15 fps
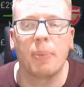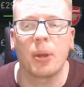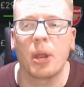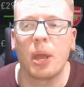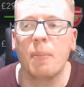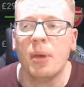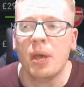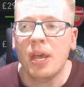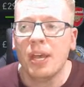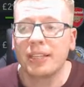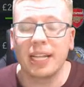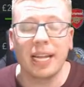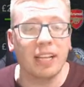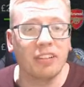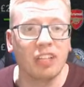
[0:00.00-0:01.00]
But
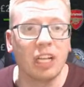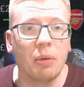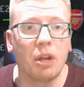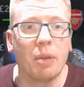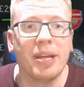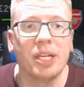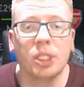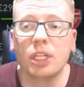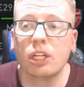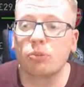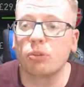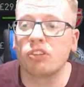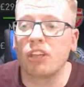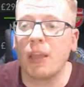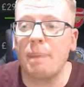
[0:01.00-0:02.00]
the last thing I want to mention, as
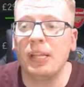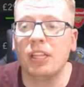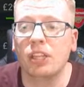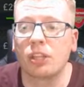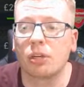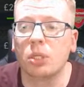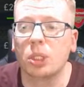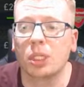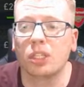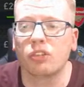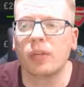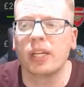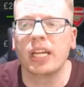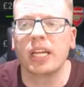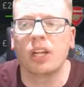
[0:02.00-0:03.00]
we're skipping through
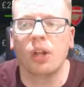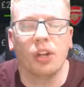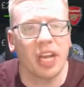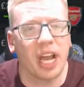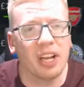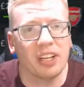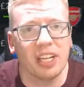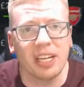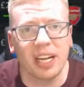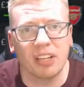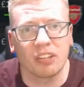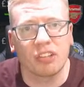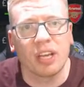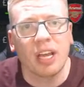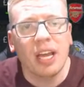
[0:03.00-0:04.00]
transfer deadline day, I did
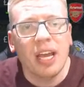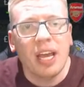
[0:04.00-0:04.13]
ask